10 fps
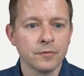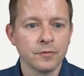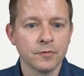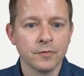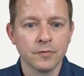
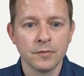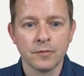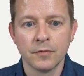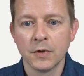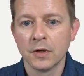
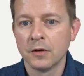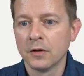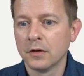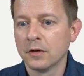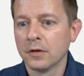
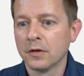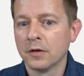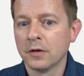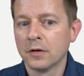No one is speaking in this clip.